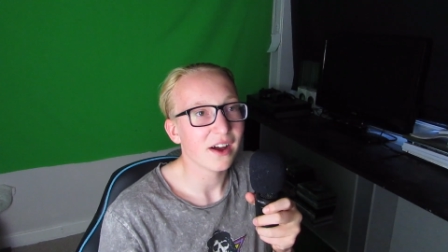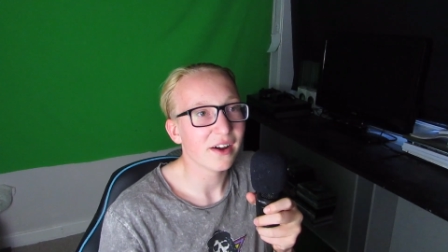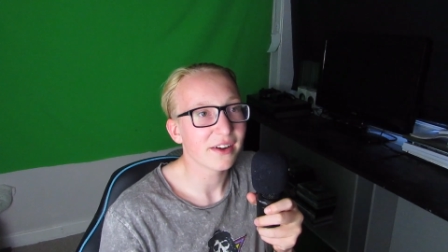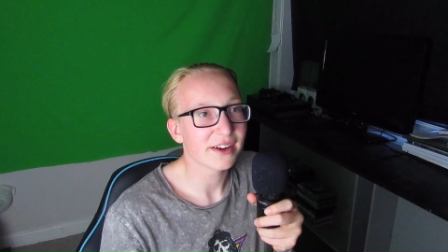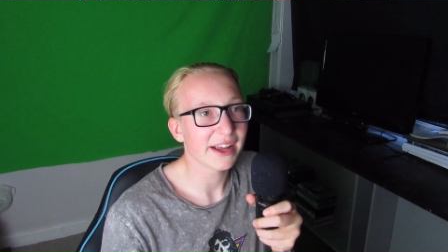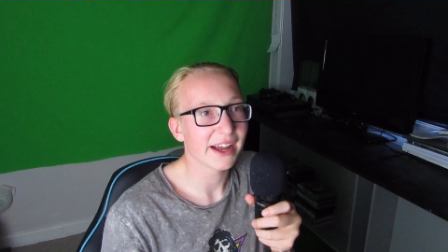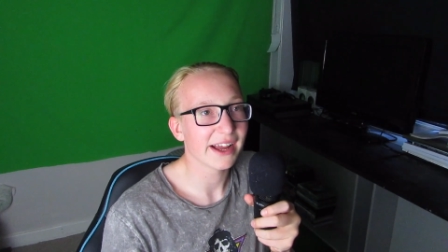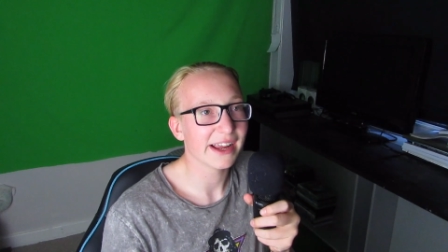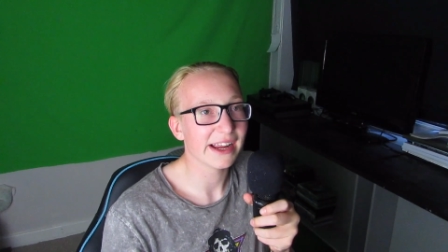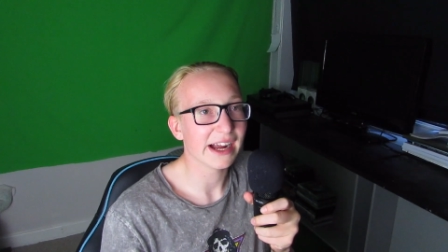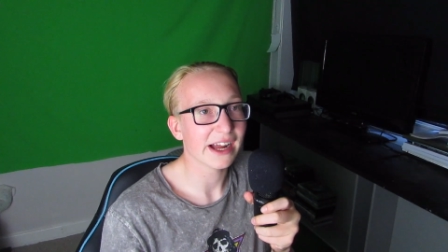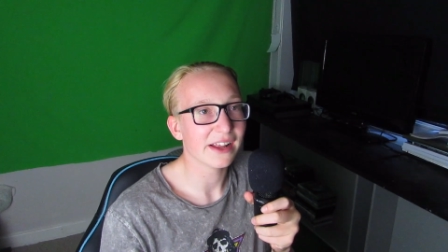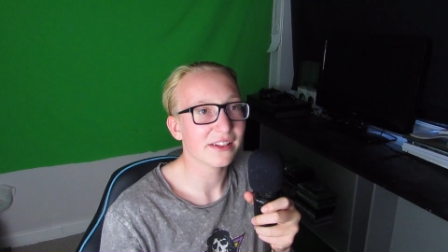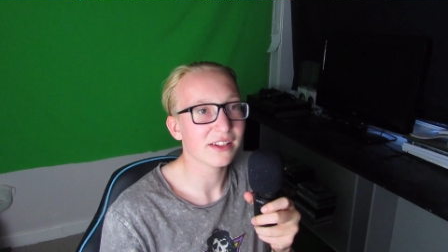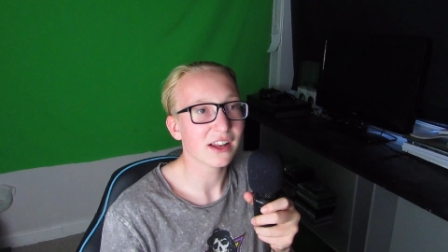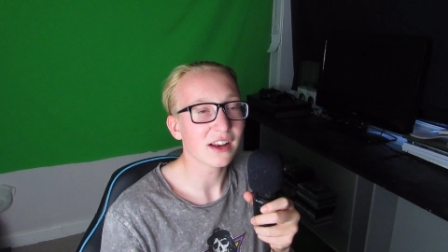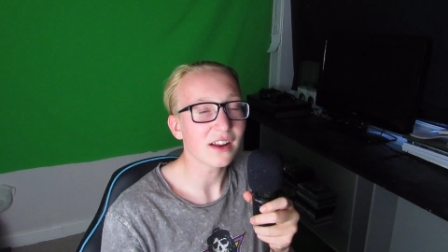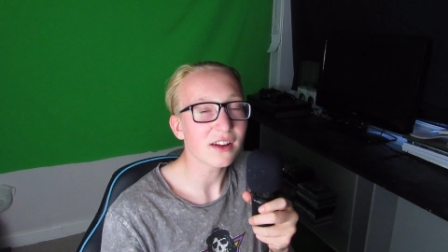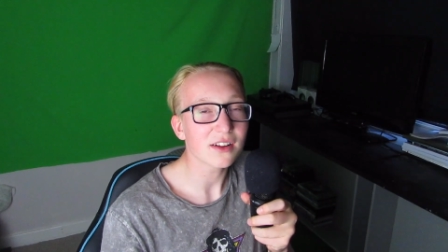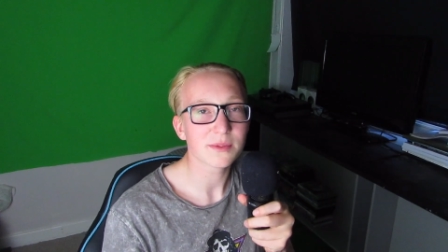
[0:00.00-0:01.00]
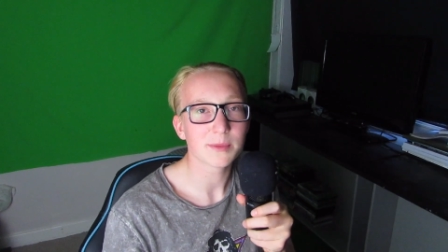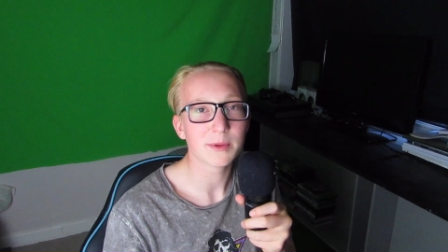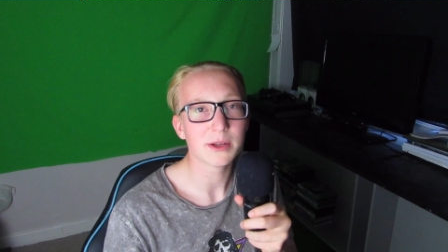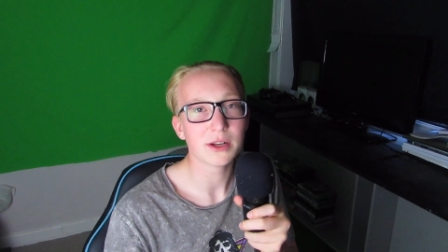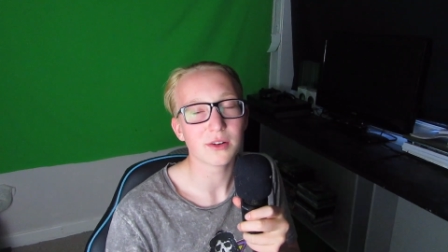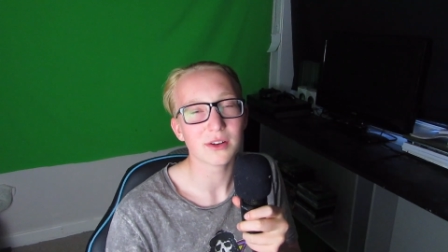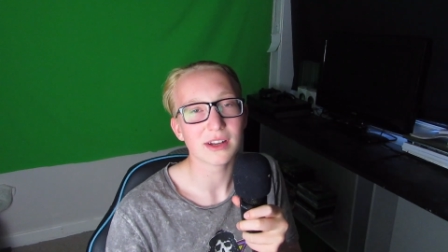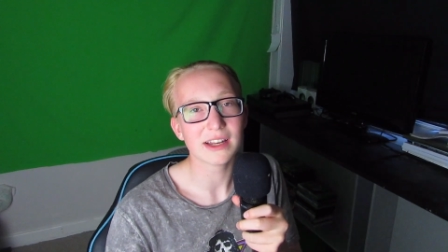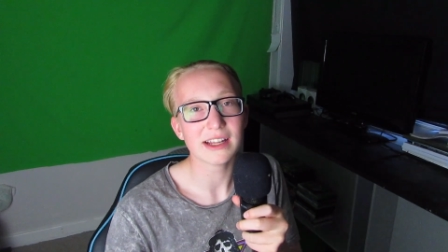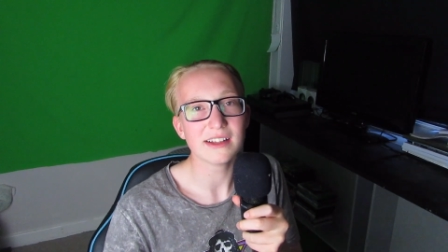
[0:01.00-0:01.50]
Okay, and the last but
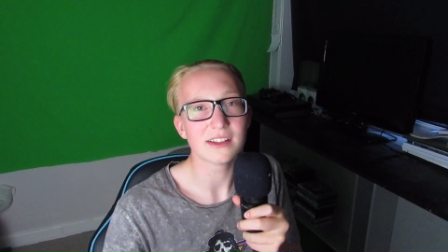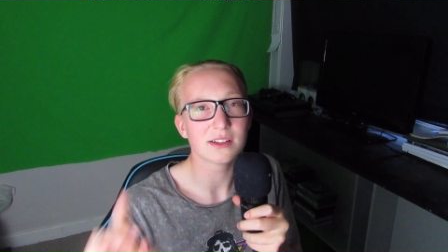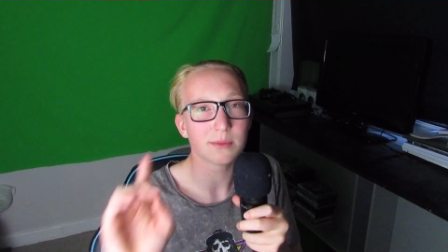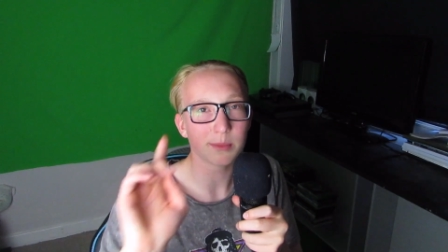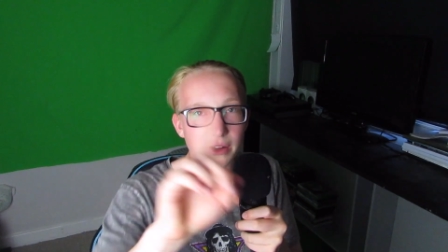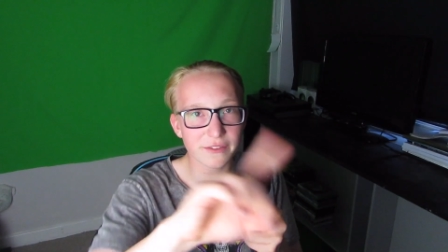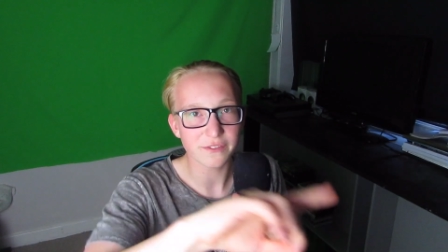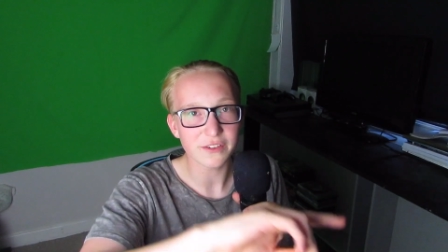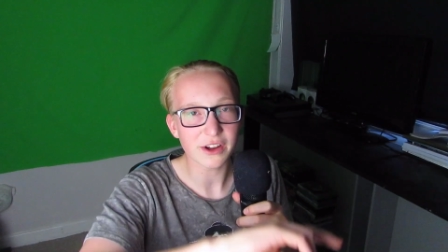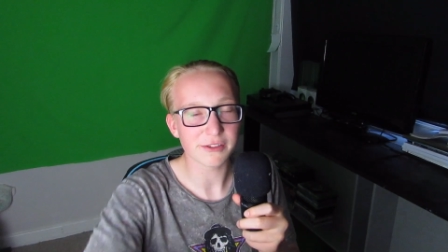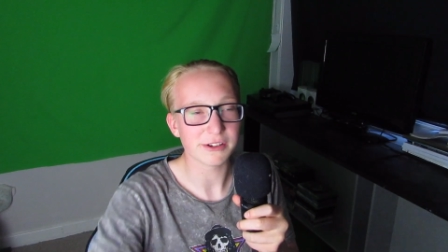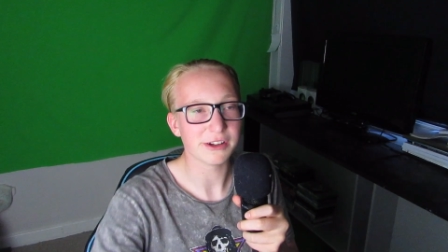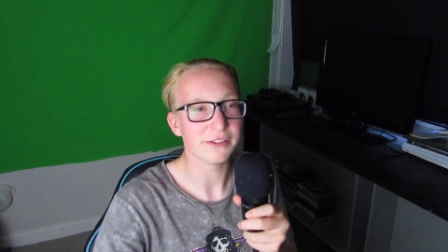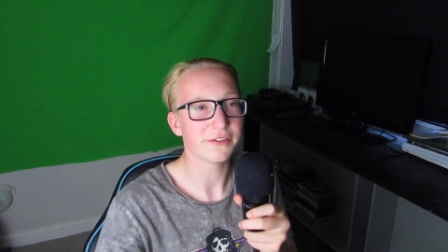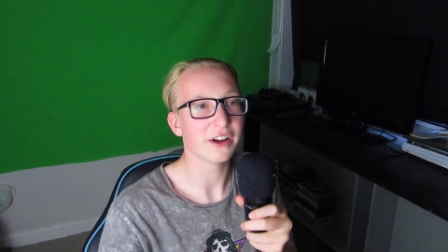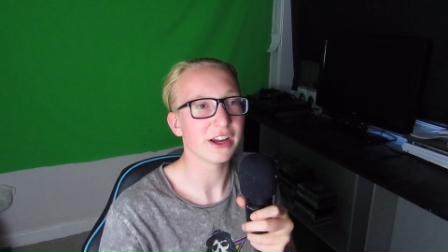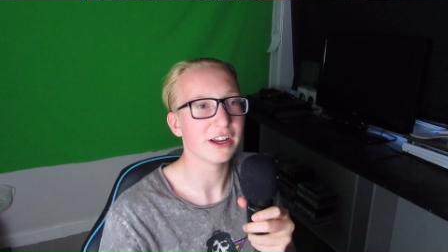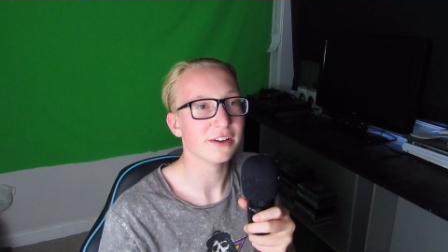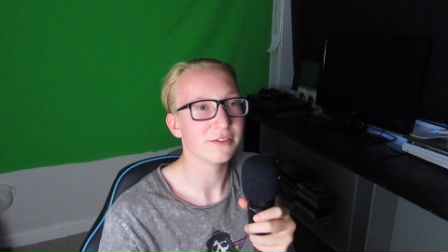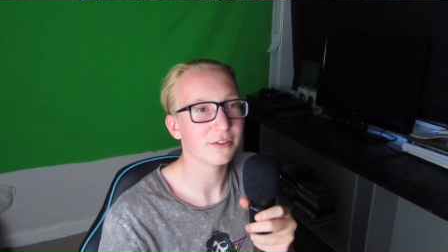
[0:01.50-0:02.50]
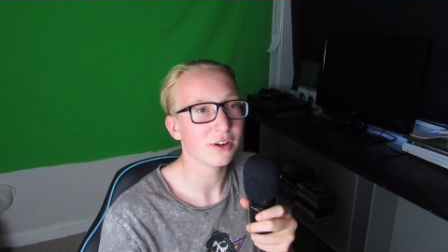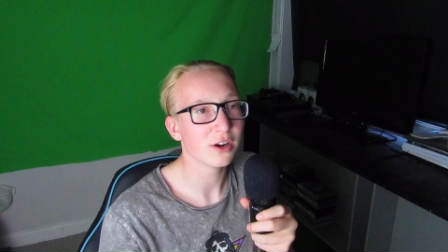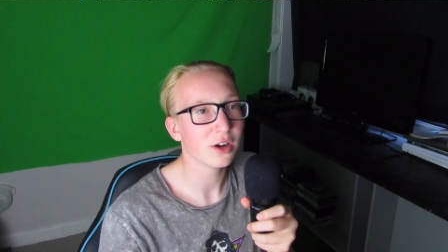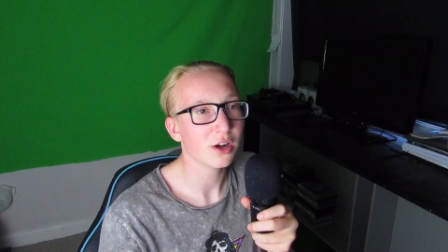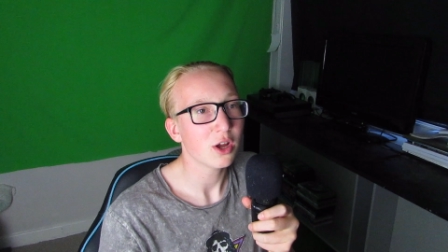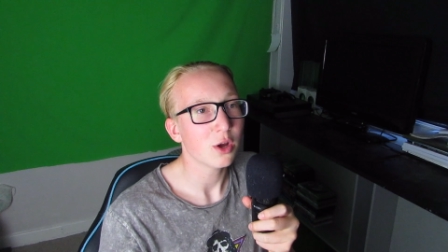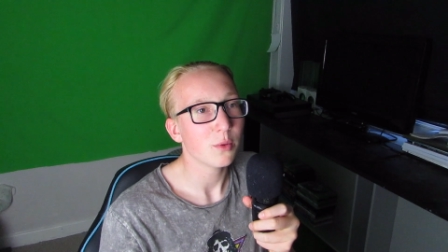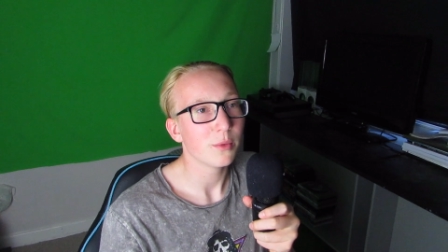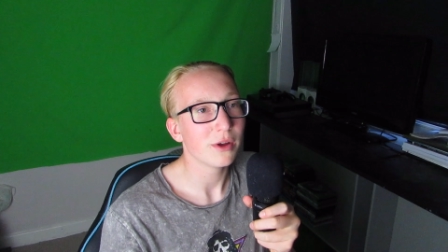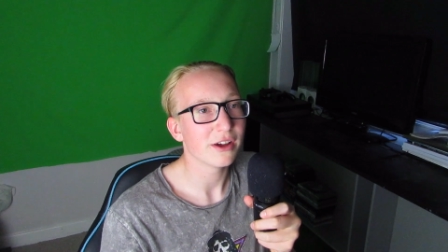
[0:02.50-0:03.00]
not least, my very favourite,
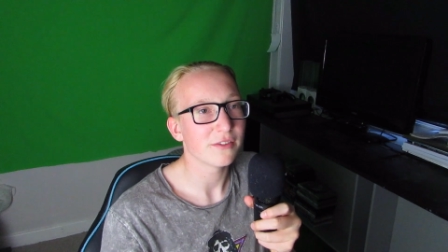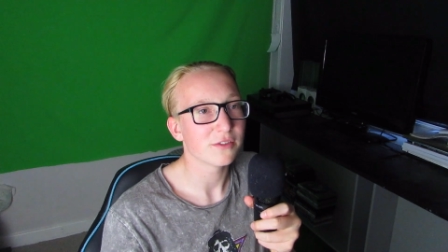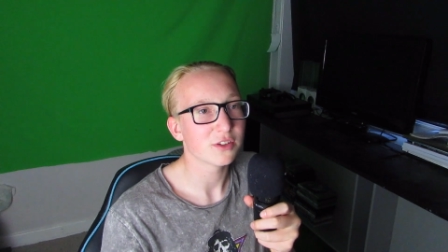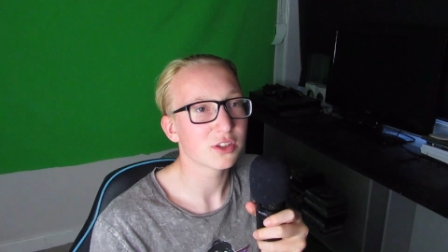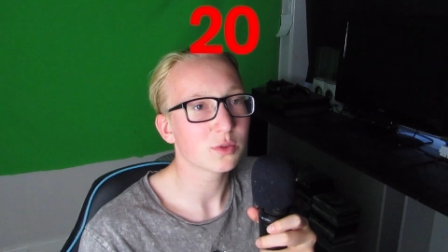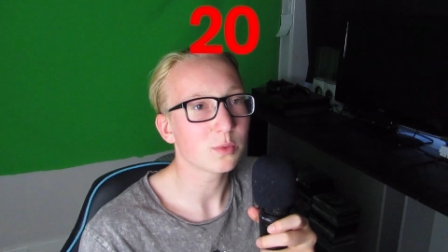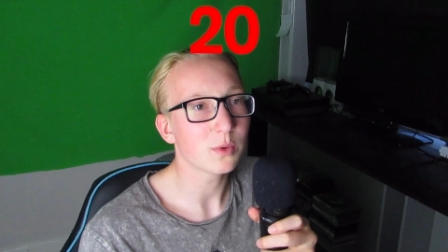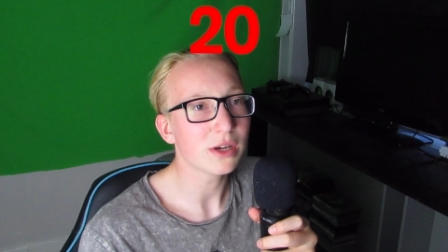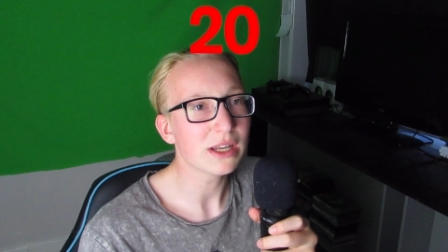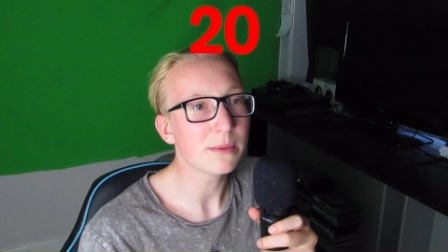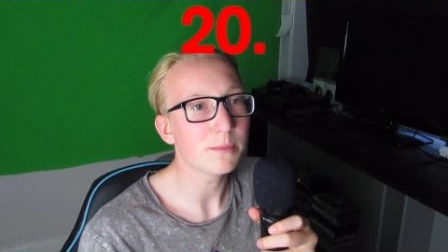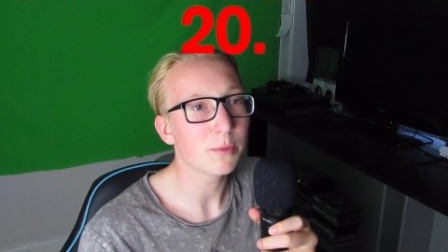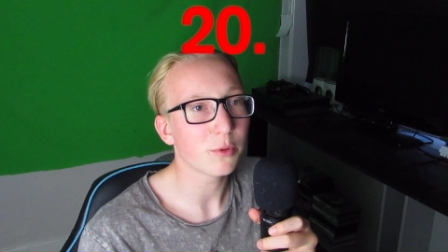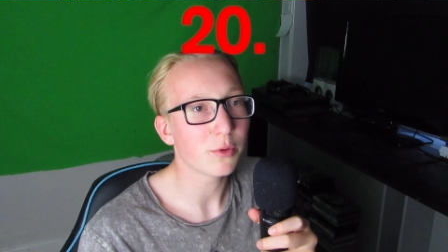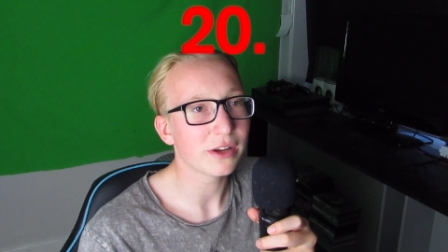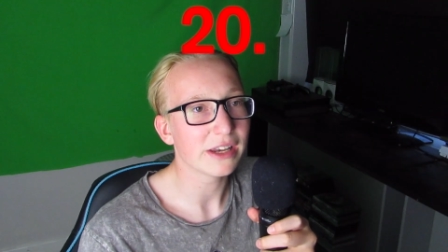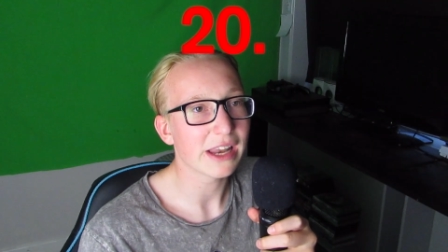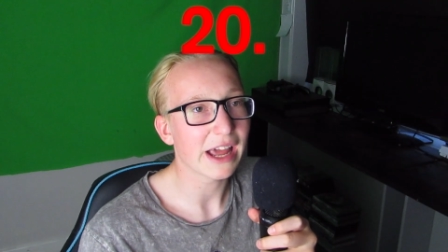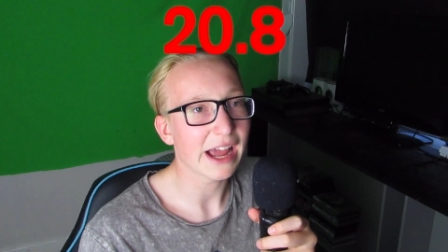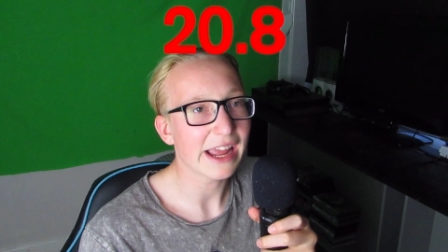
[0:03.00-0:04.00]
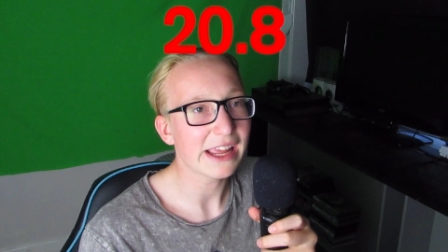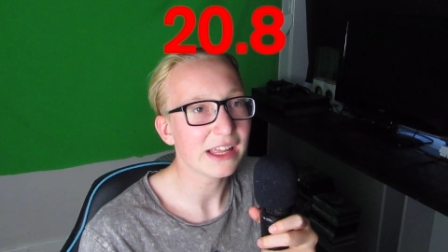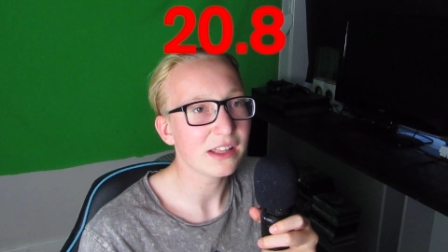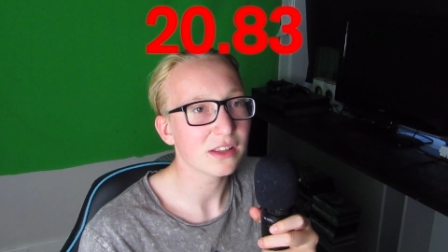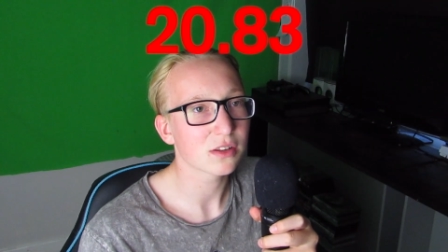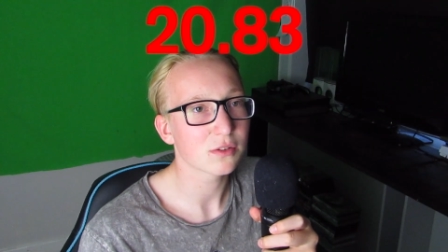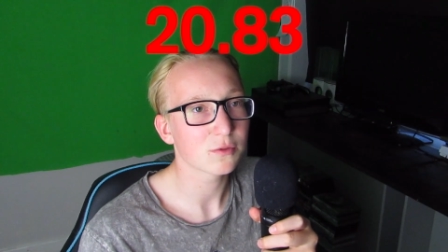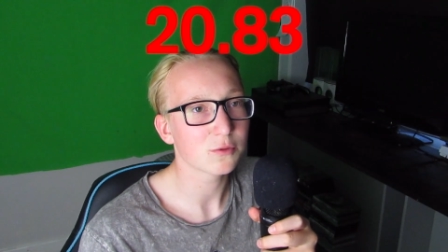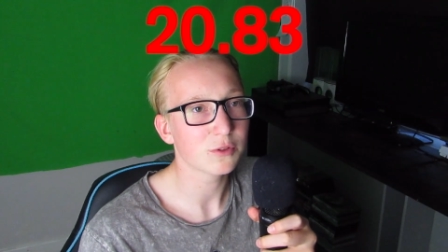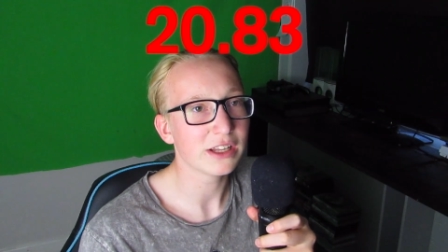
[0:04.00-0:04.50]
we have a twenty point
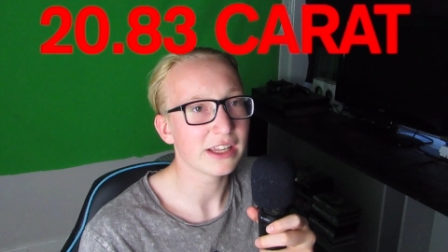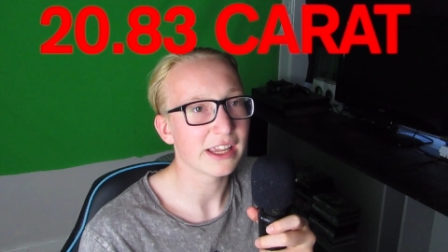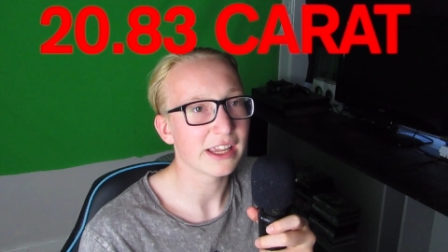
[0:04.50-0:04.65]
eight three